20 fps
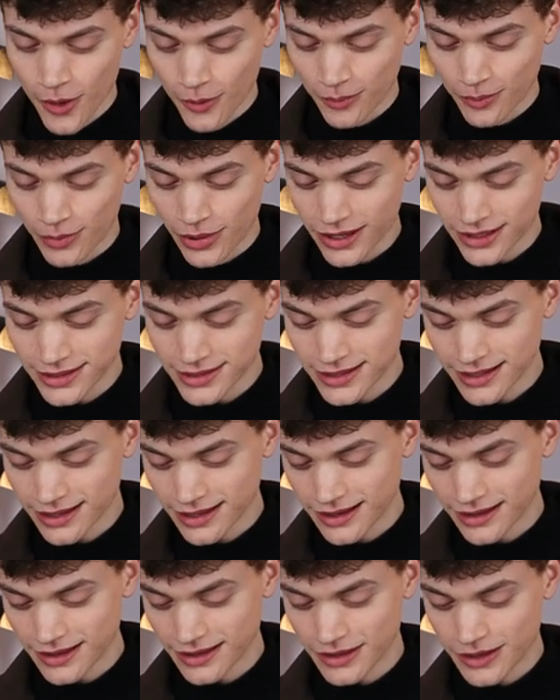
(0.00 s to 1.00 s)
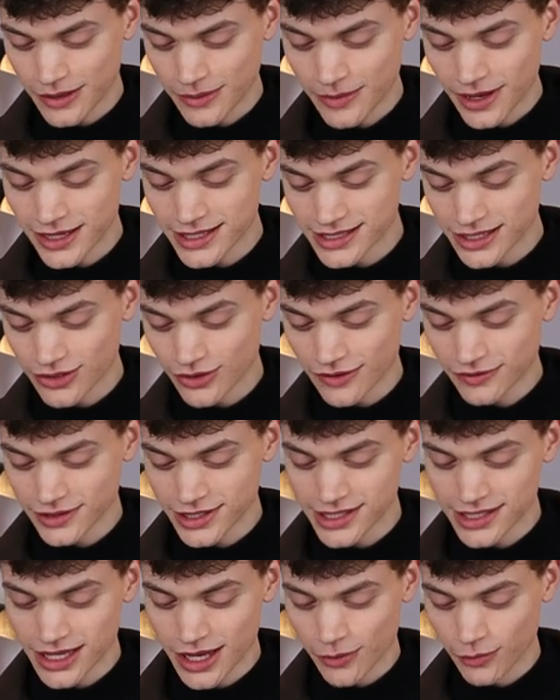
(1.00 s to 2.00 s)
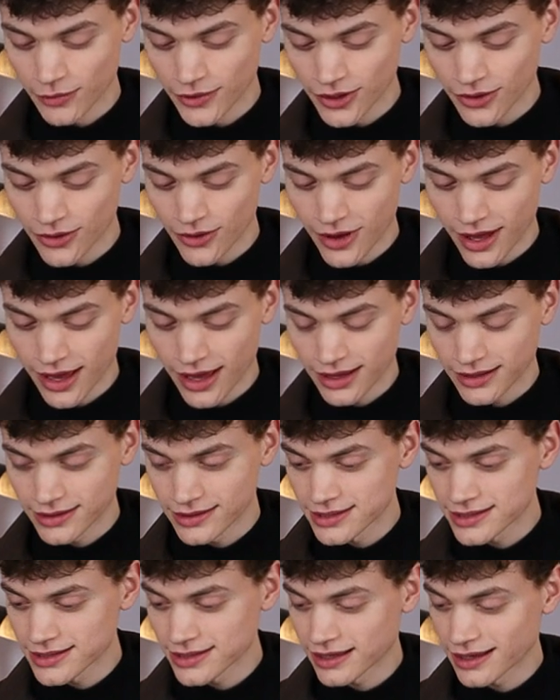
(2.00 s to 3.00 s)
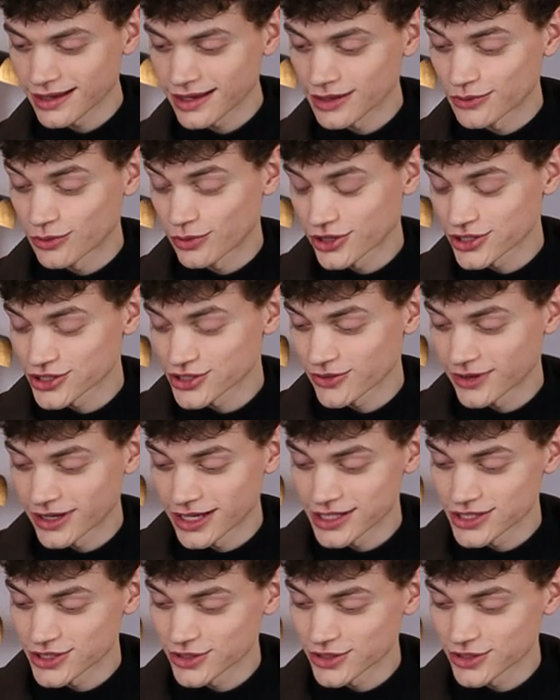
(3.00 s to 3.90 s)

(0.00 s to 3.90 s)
but um, I still have the same wheel and it works great,